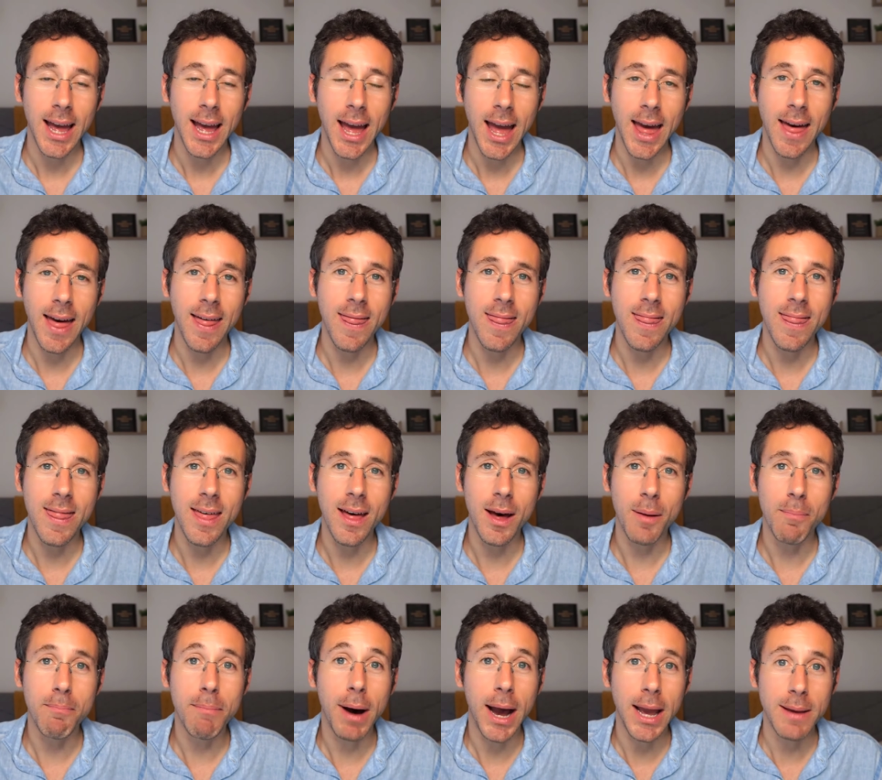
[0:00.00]

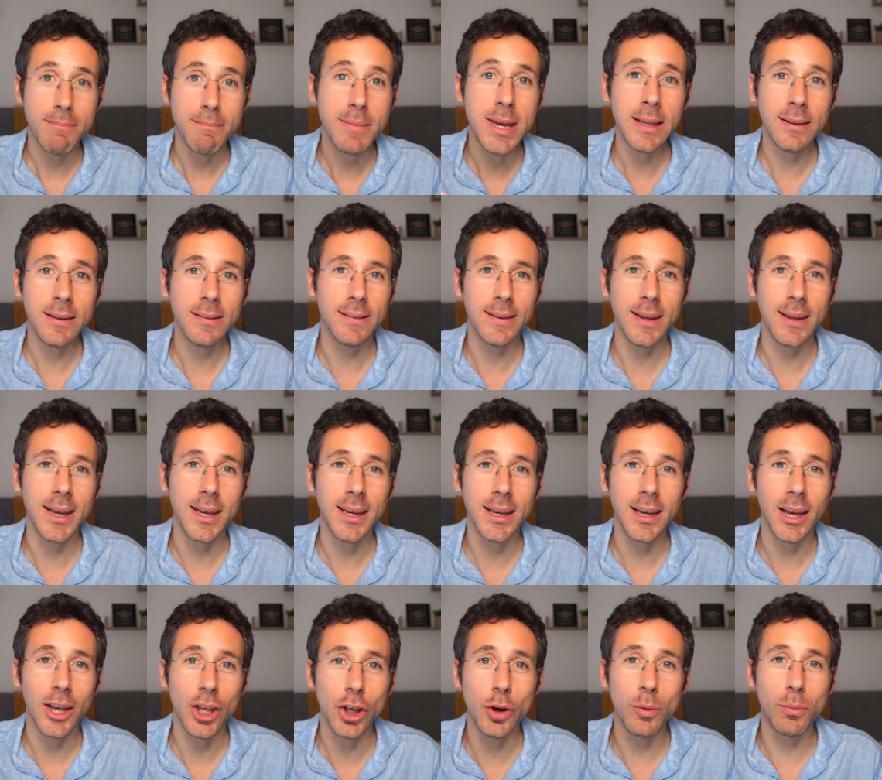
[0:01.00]
and by
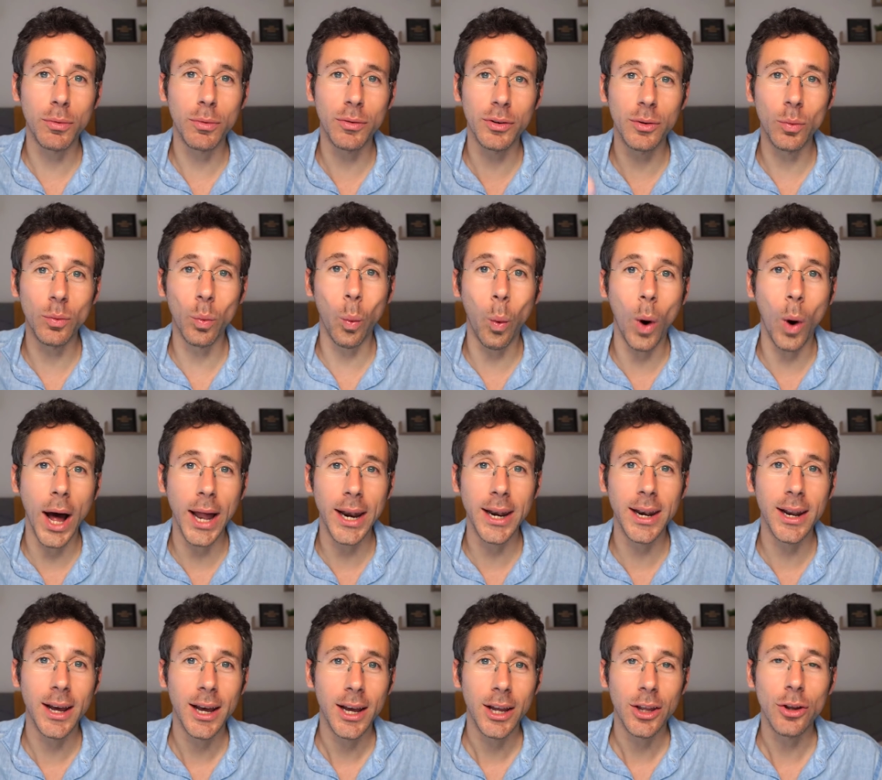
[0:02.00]
mistake you moved
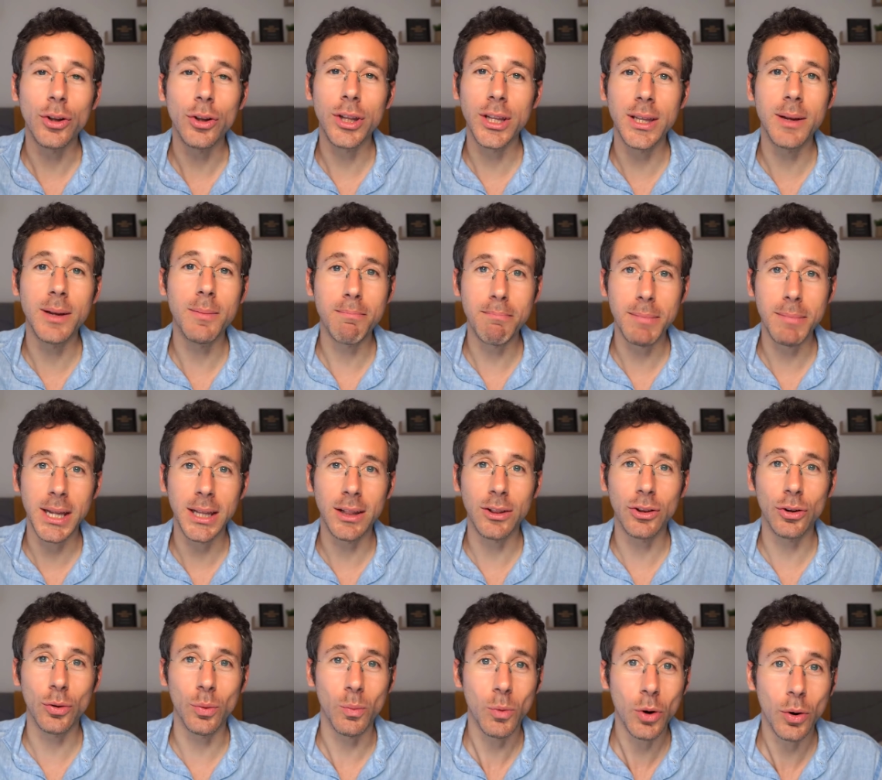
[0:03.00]
one you didn't
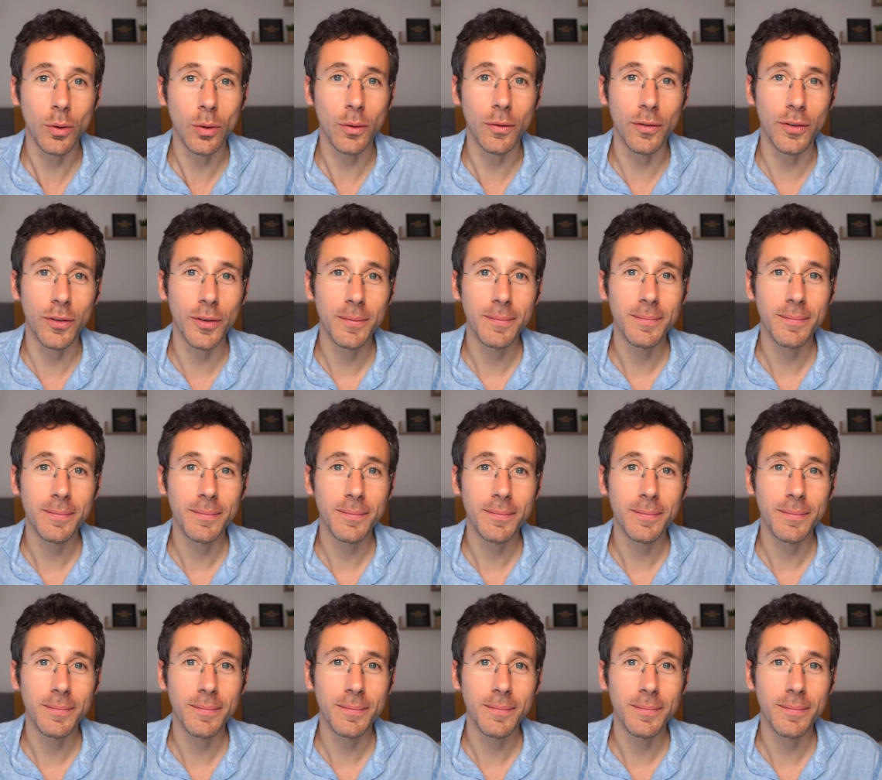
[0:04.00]
mean to move?